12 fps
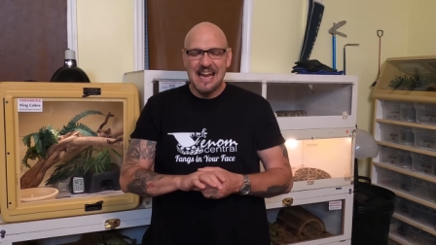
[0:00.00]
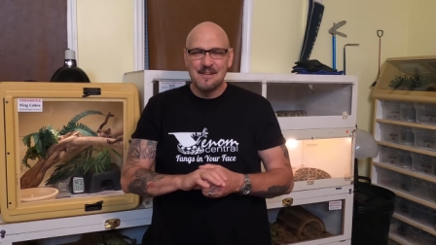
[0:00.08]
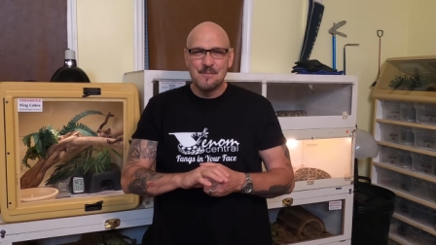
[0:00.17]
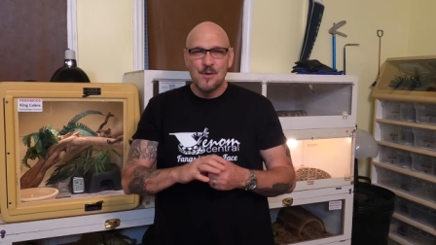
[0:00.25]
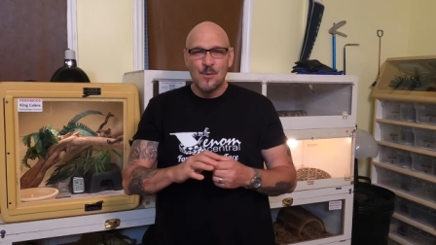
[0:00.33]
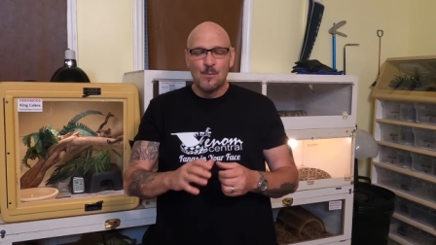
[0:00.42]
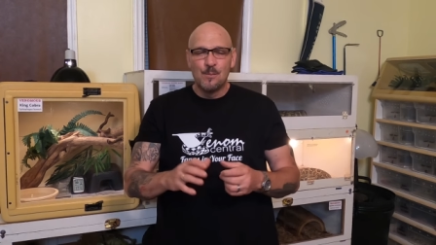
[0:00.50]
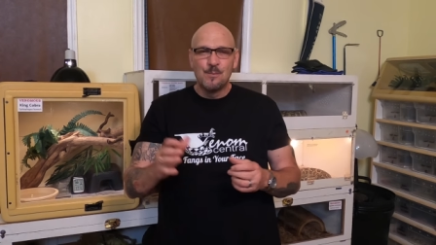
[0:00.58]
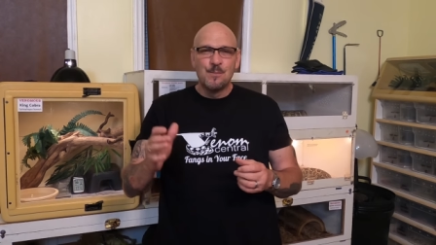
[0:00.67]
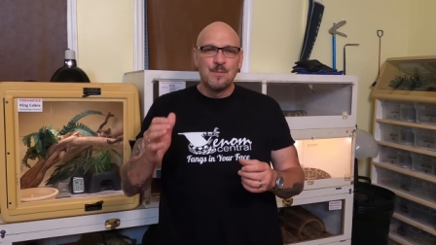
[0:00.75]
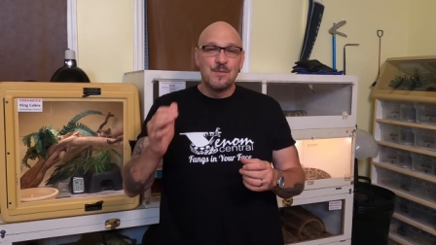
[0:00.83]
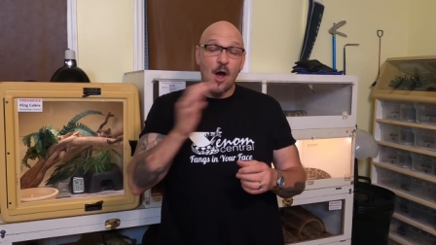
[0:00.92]
and
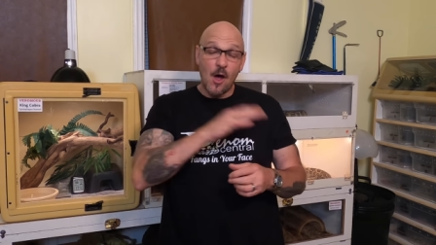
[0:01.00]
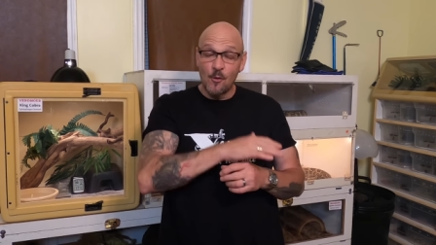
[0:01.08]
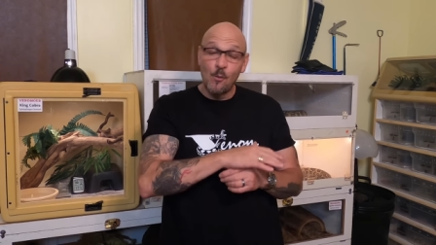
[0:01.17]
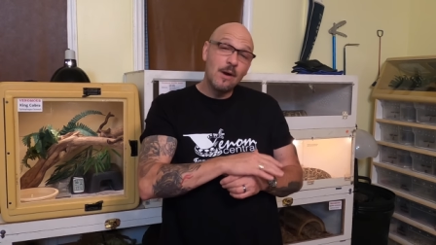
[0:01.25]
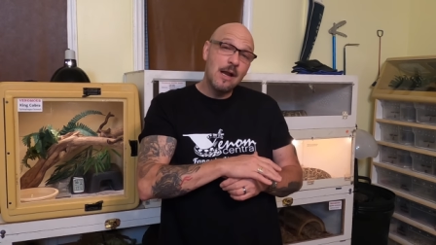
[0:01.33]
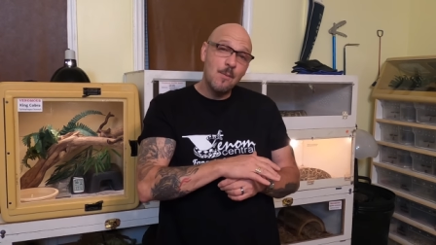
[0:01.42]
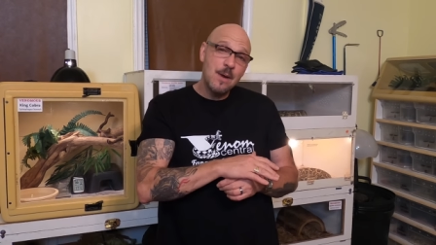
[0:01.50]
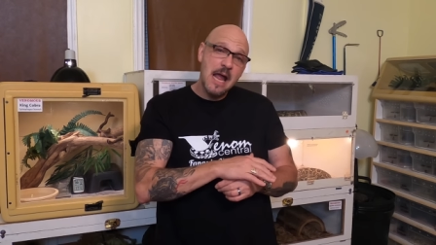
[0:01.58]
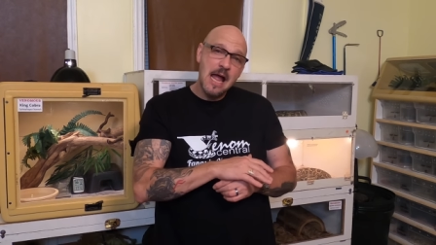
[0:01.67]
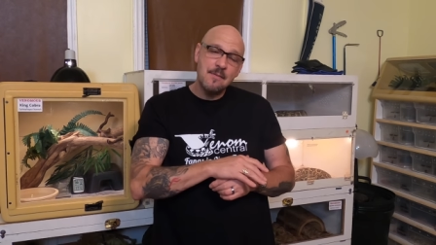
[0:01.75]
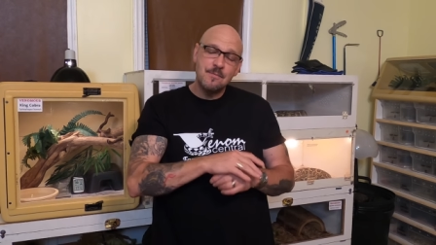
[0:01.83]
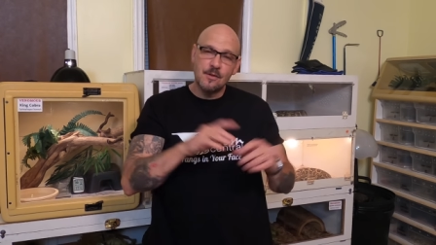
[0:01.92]
the other one that we
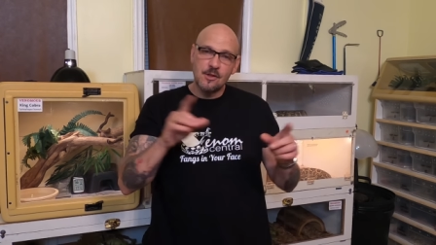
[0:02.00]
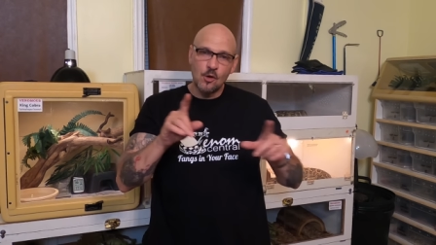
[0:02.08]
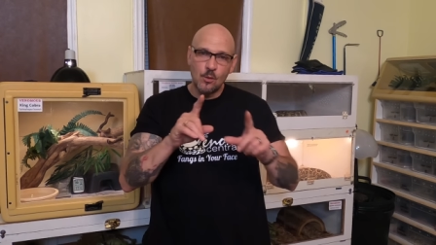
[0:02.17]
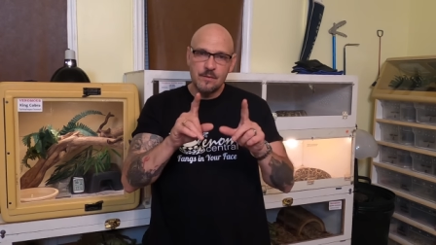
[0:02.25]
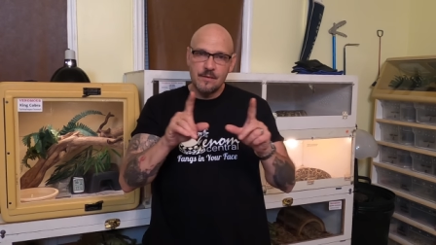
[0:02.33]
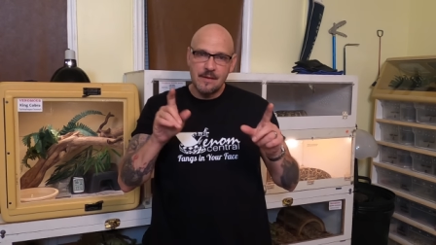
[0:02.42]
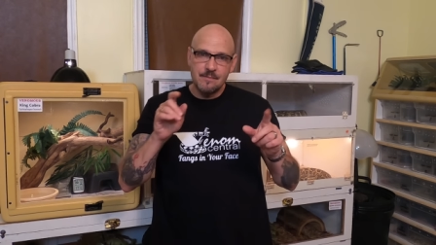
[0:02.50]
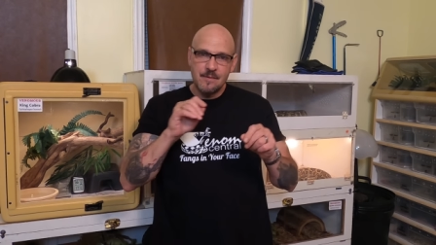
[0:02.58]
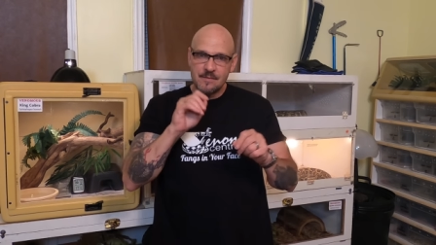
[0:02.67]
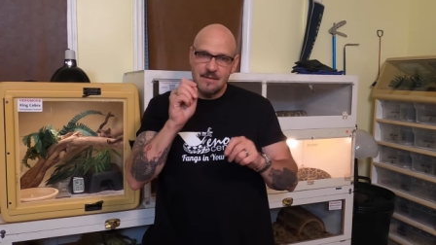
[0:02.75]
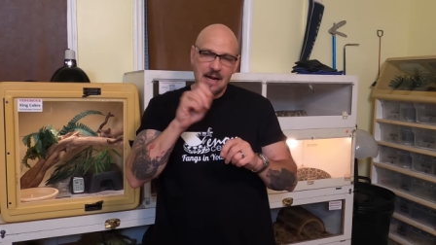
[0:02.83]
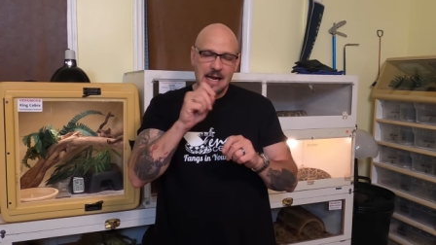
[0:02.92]
had, the little one that,
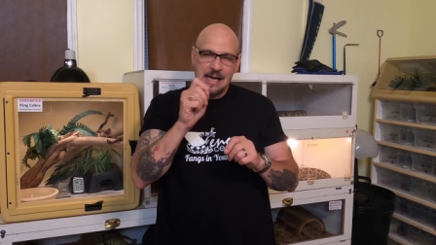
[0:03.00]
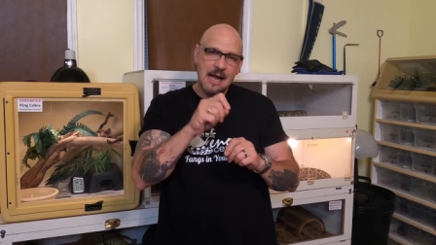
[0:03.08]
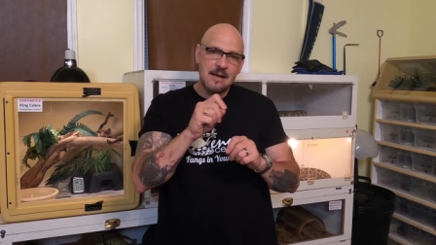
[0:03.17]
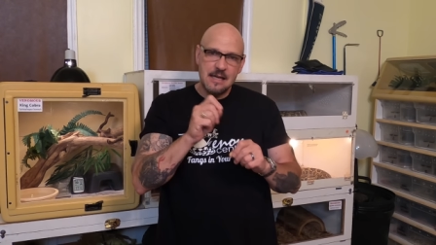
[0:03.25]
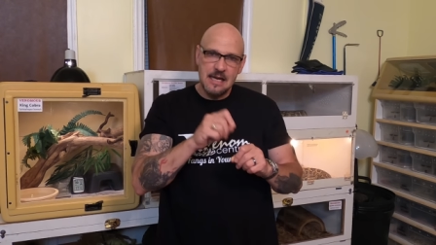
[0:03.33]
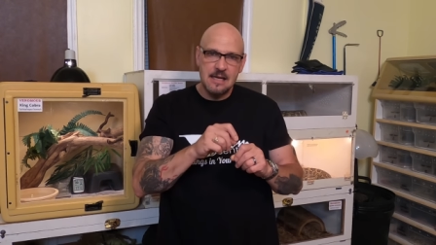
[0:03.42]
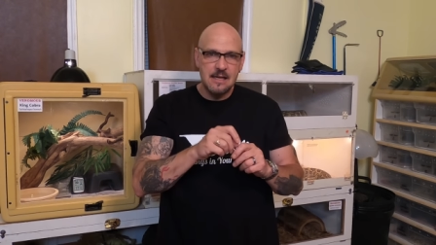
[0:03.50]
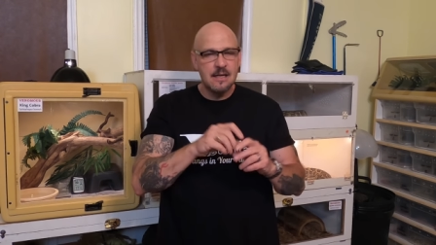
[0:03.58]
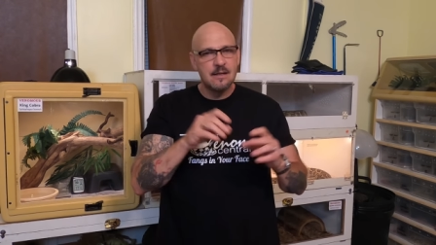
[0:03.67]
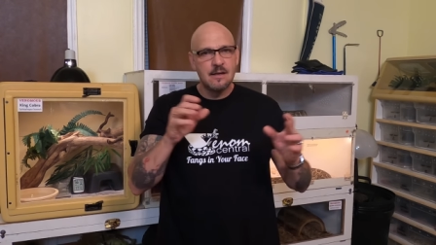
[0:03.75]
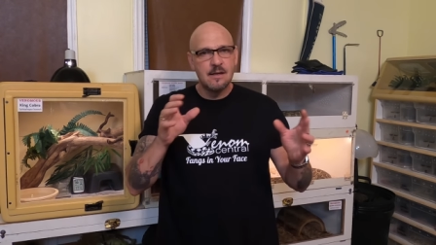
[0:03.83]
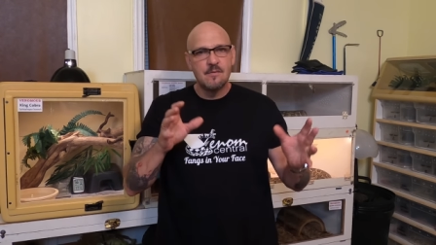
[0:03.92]
that, that, I got
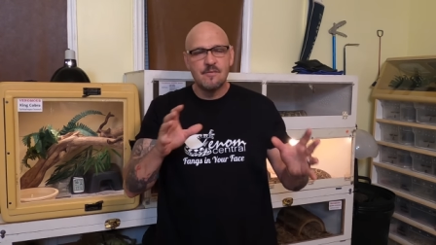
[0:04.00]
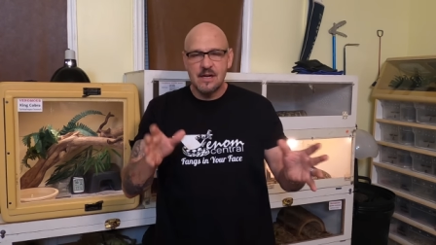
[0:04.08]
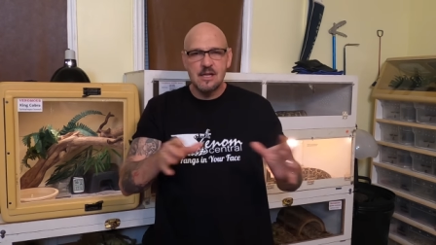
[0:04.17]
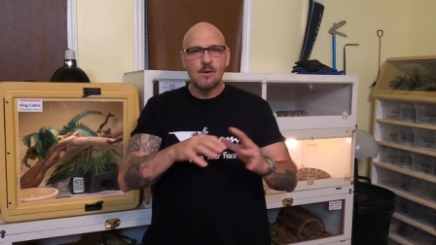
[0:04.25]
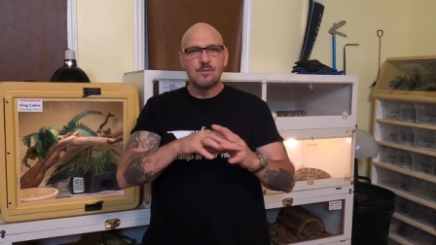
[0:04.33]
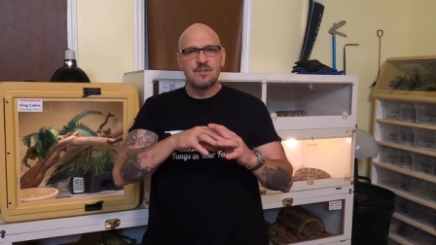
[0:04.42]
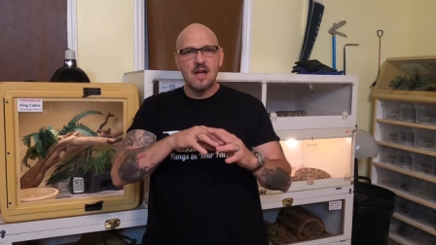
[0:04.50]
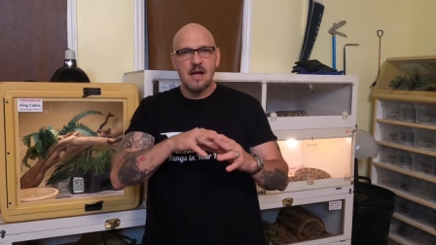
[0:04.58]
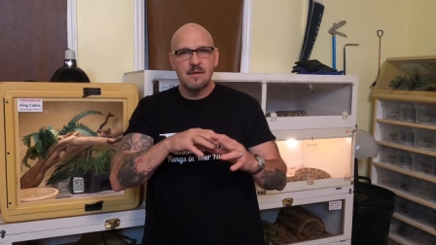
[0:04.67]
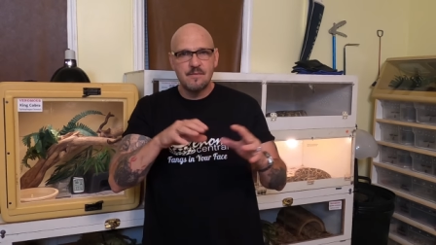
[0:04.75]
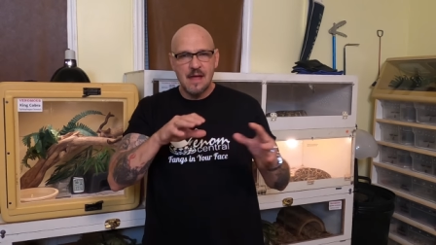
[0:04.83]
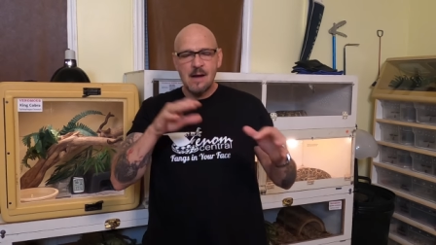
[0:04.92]
eating and did the videos
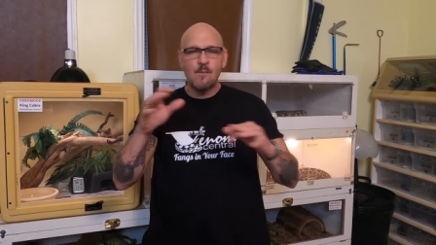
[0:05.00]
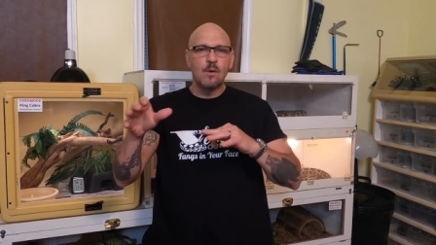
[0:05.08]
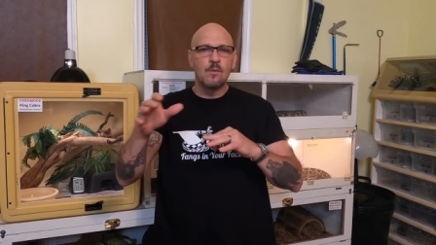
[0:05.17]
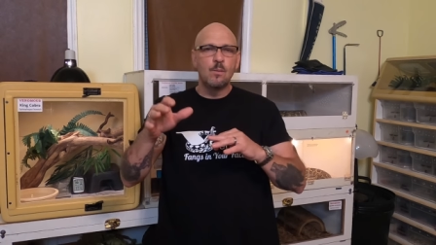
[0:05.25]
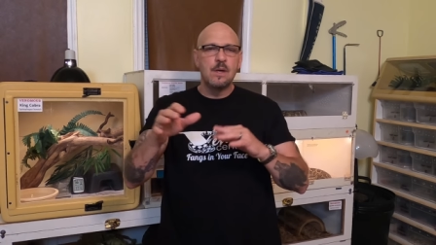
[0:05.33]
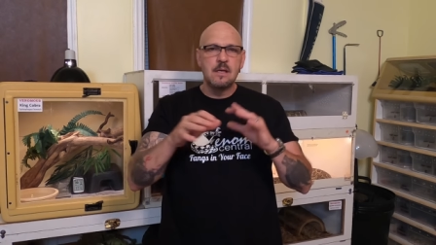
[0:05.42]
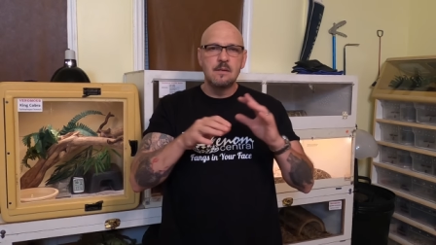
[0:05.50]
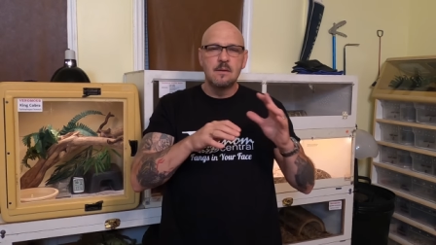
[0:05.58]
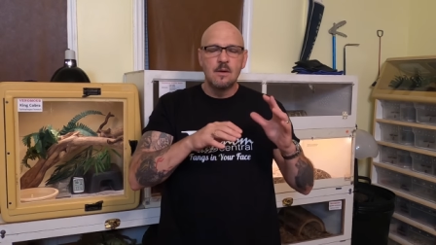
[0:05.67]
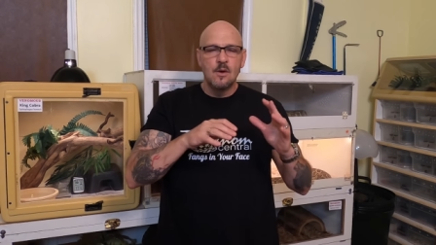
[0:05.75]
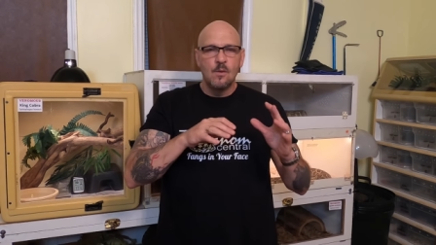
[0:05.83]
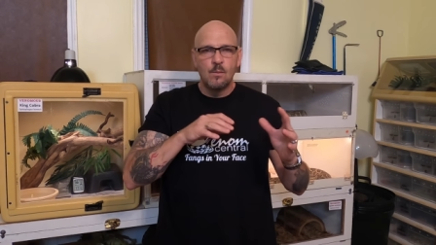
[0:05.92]
on, that one we,